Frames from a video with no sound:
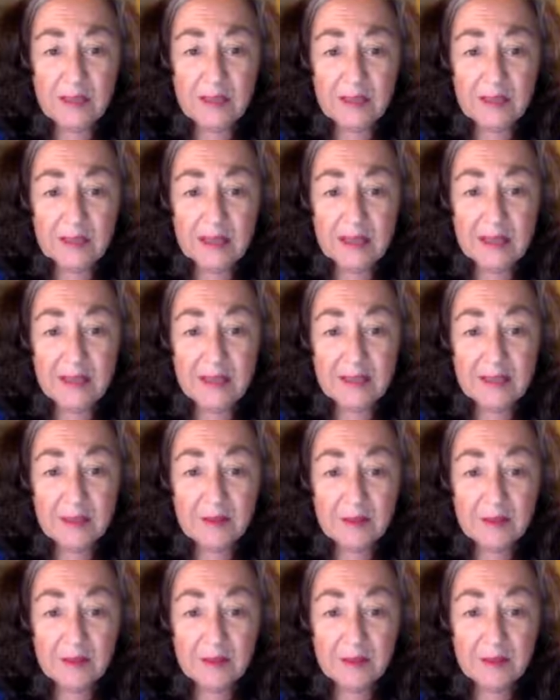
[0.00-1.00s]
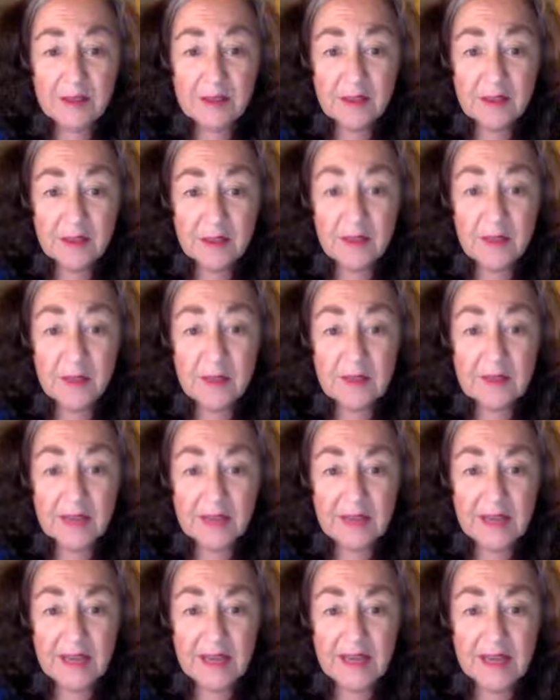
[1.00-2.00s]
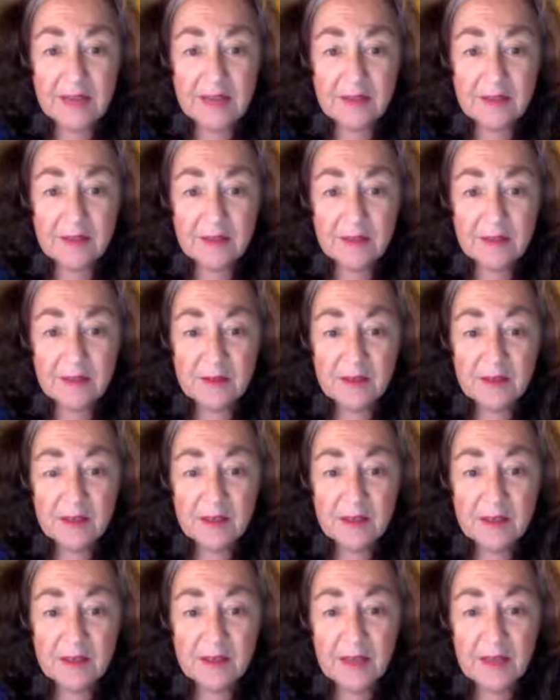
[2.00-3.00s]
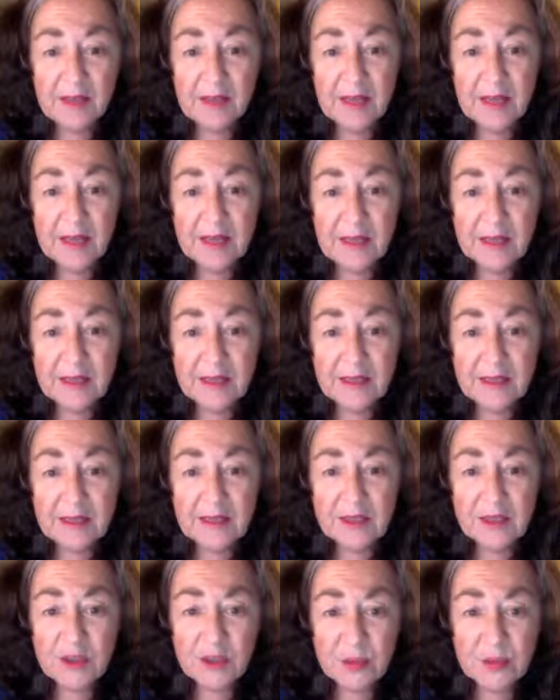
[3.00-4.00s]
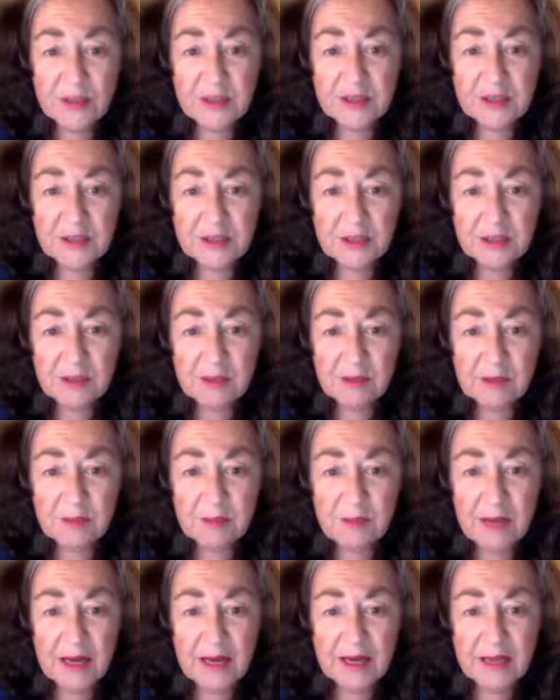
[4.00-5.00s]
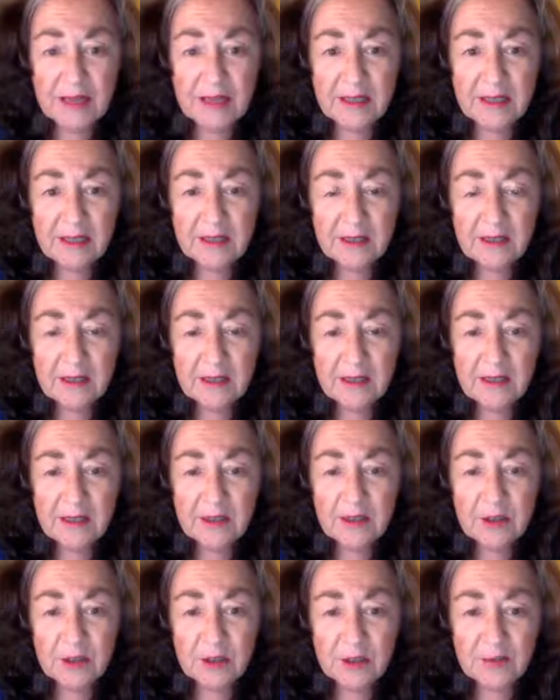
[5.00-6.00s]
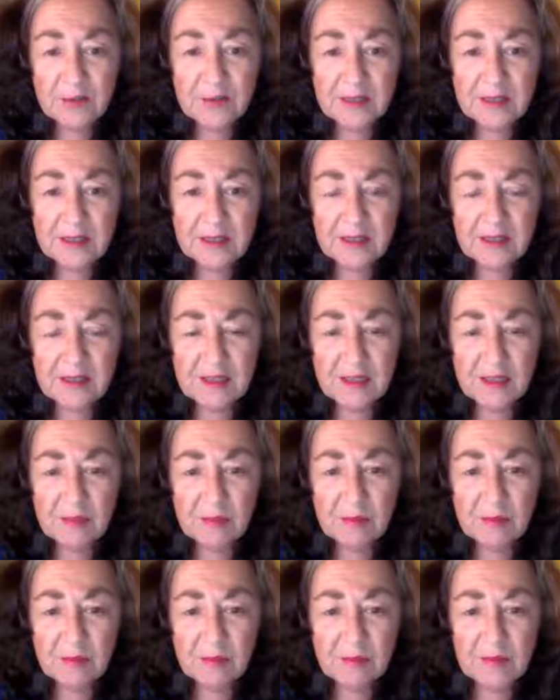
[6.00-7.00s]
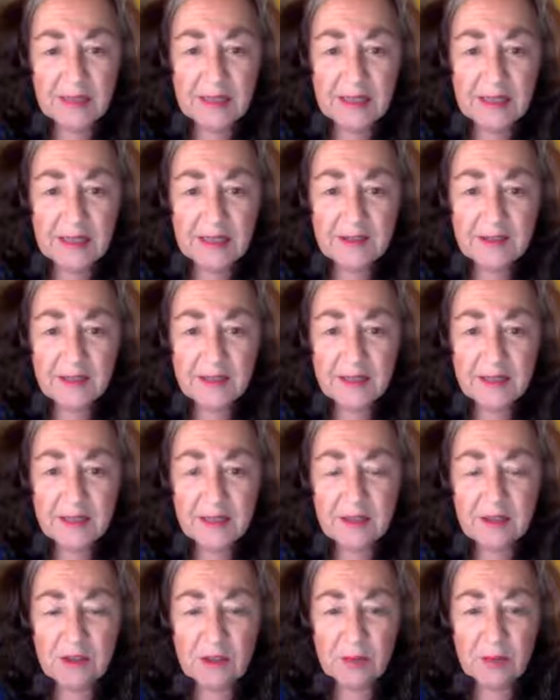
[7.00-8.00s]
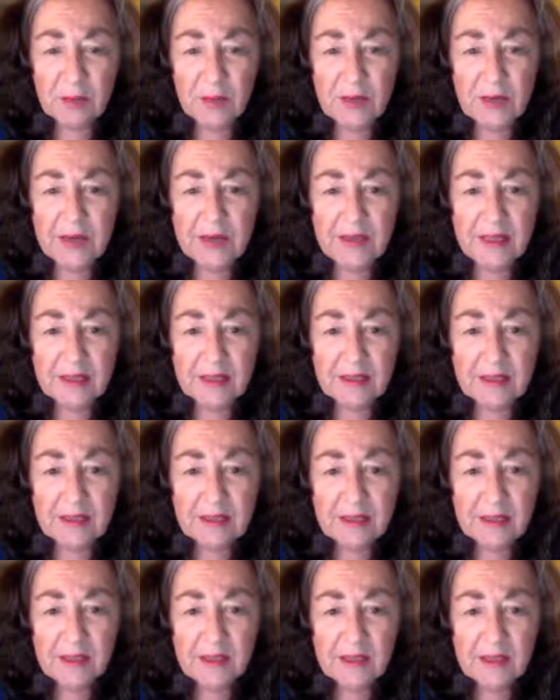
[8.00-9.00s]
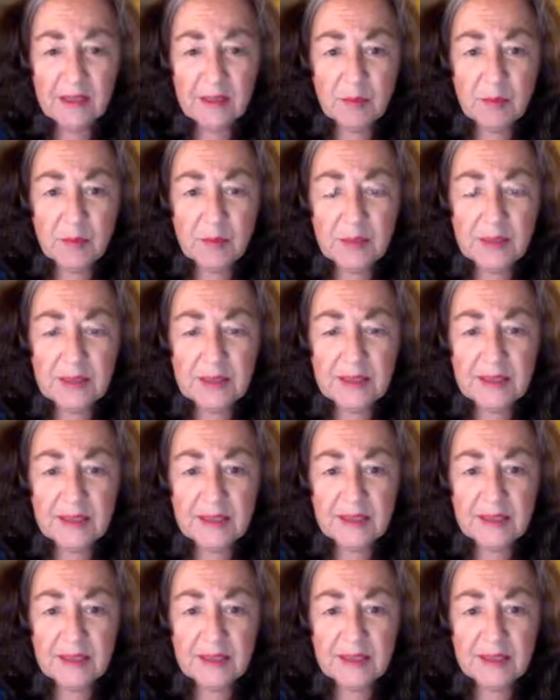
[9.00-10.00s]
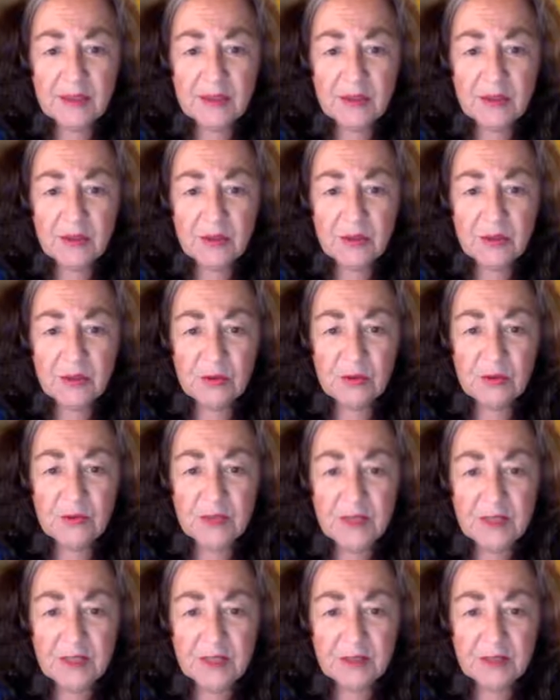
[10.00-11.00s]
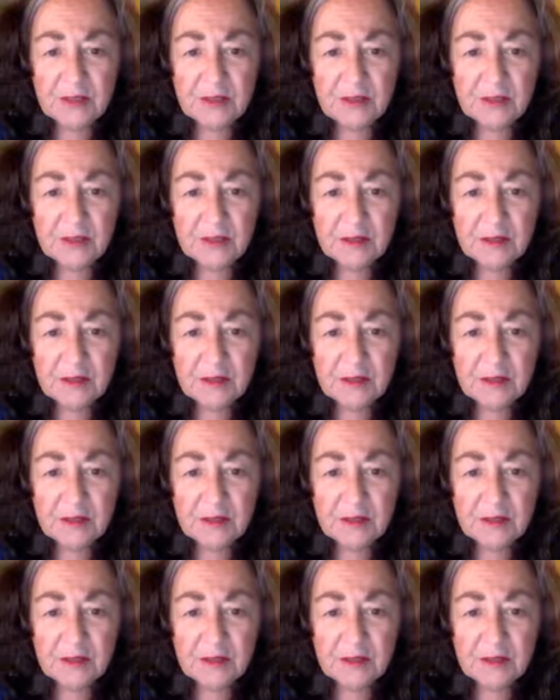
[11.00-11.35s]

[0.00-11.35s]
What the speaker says: to 10, it was a 10. And it triggered my nervous system, the area in our brain that puts us into fear,